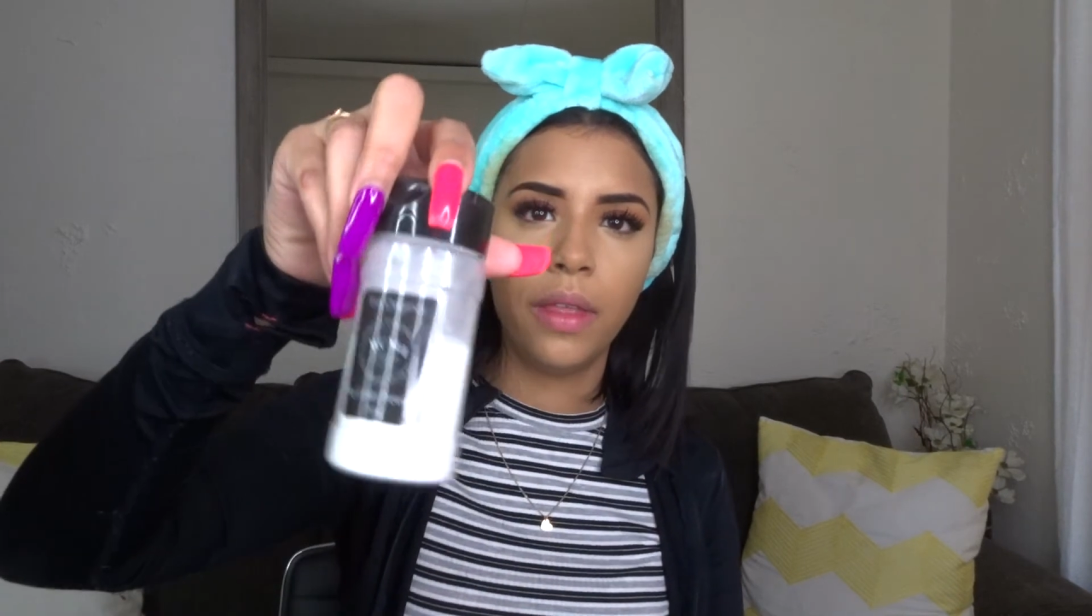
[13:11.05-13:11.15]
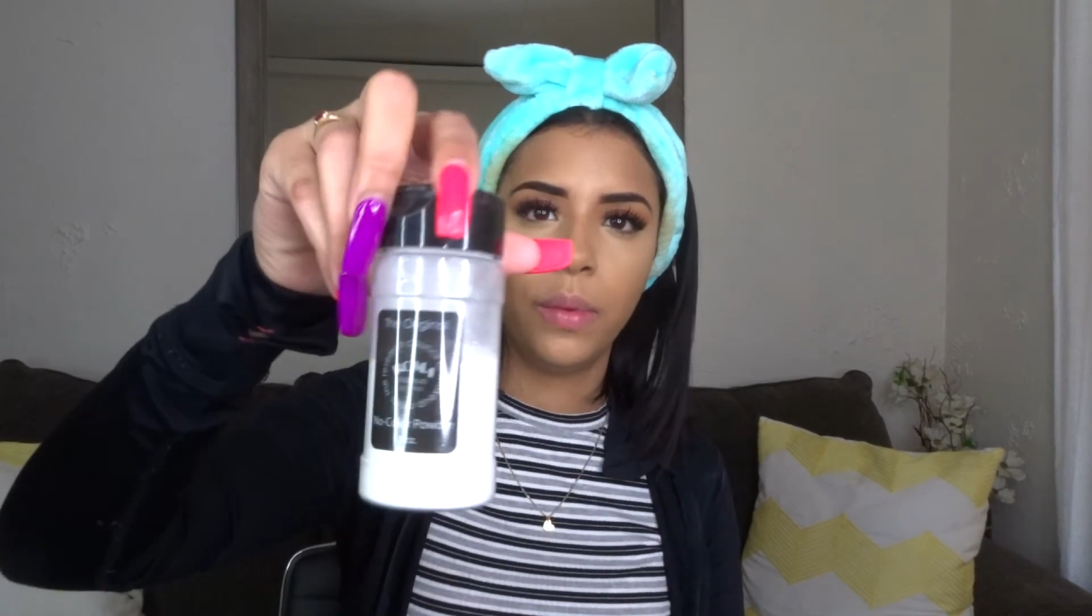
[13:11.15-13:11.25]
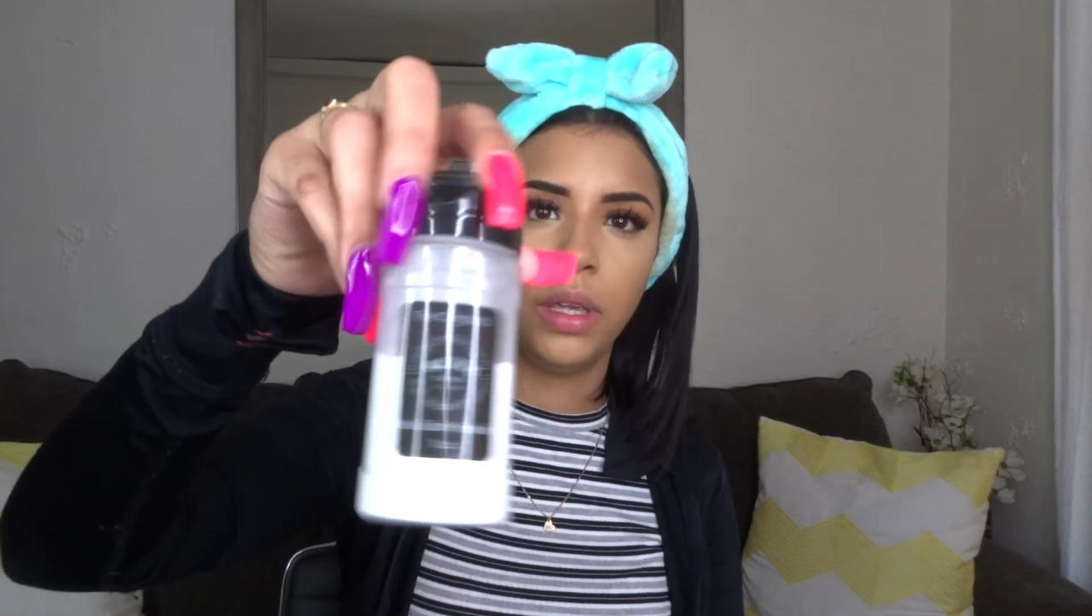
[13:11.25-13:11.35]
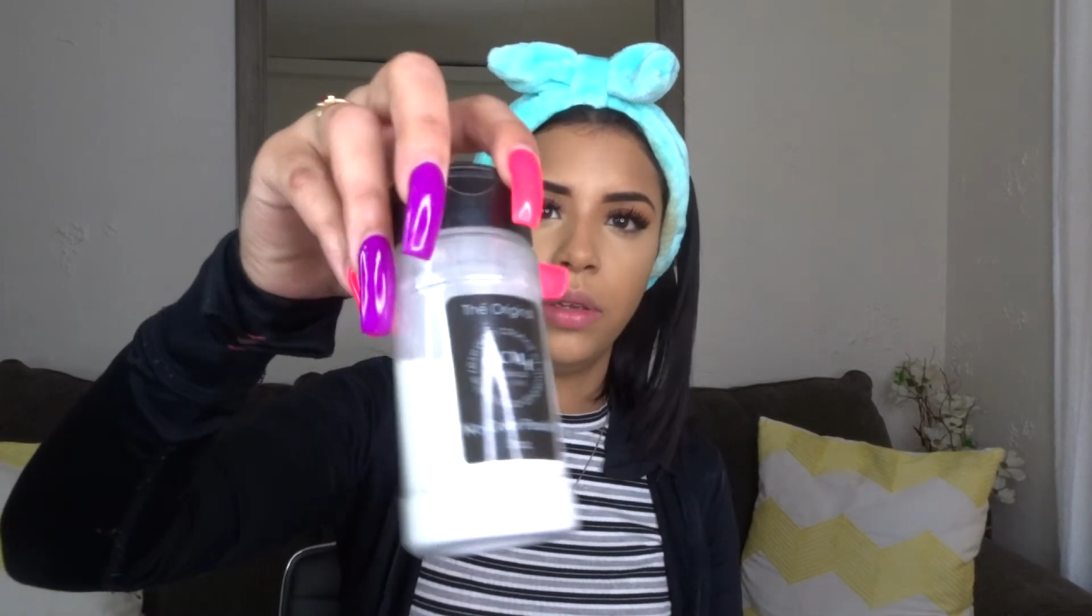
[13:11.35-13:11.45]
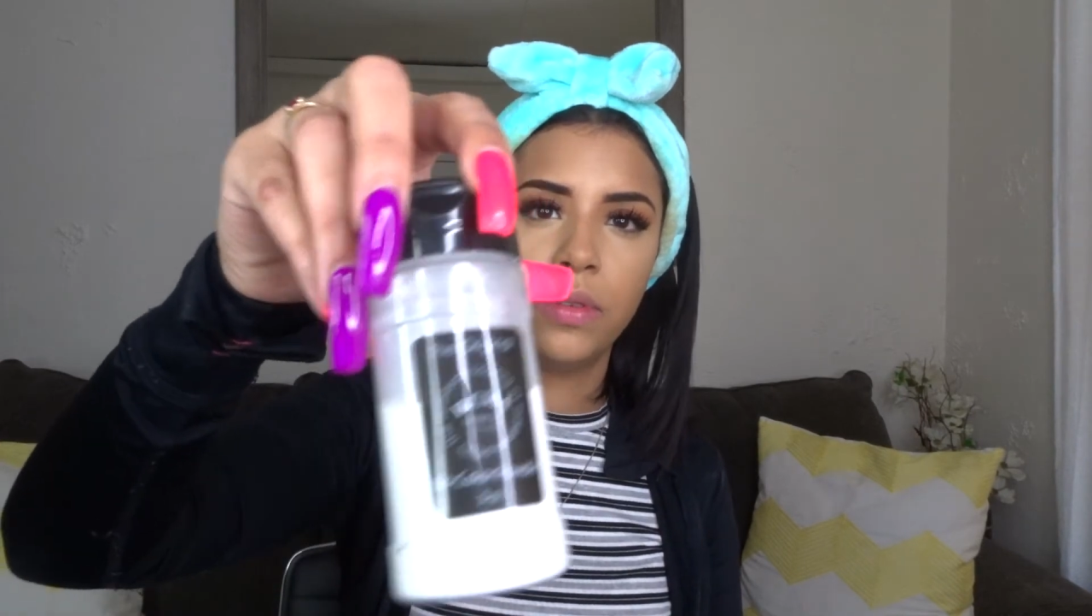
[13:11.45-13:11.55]
that
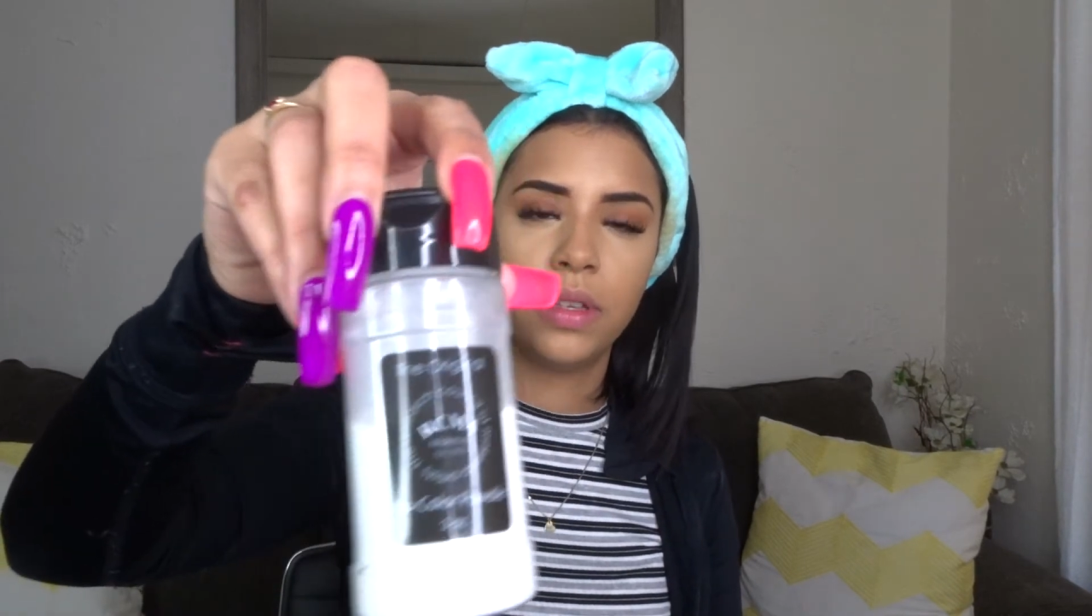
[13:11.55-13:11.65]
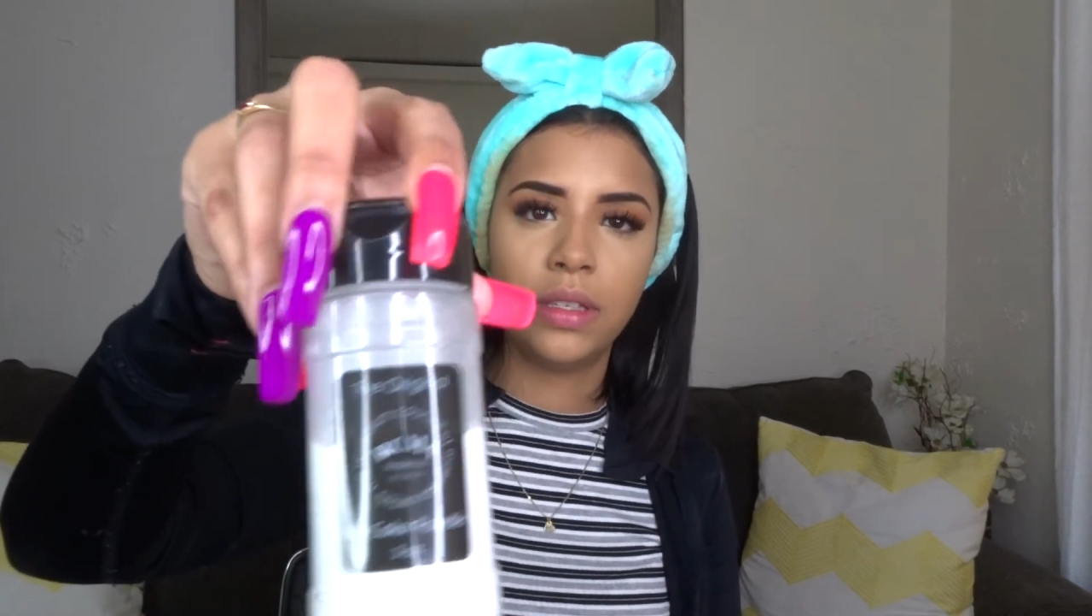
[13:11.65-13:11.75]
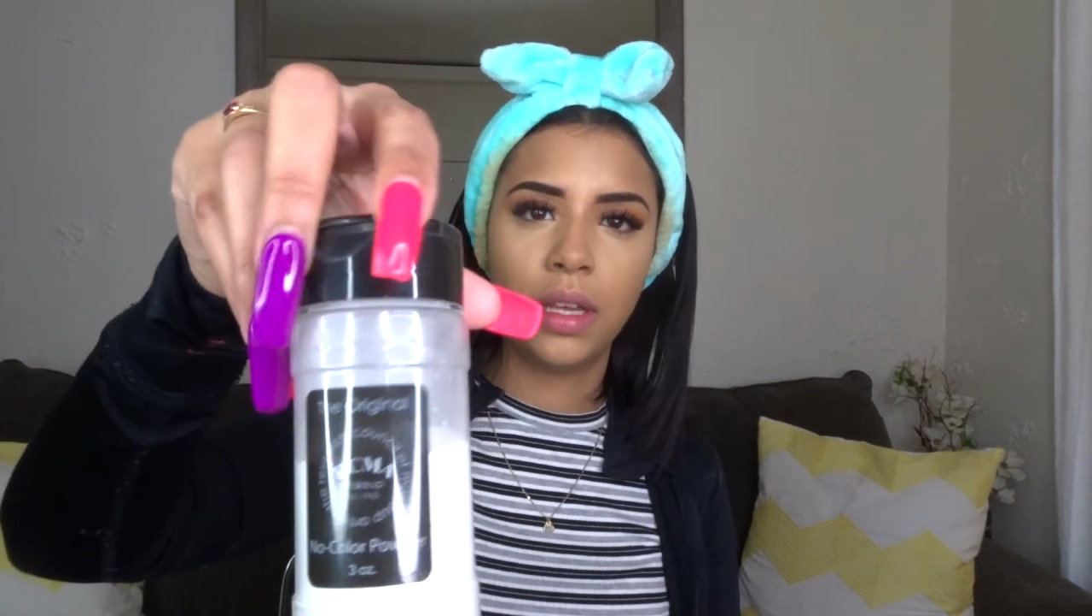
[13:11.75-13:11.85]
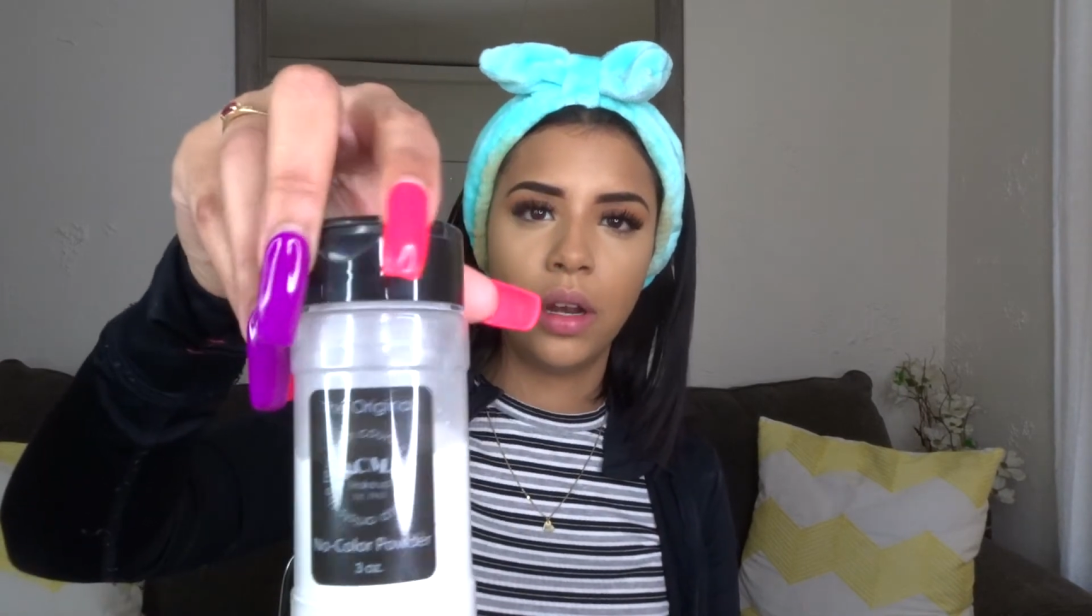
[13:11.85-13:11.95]
we use to set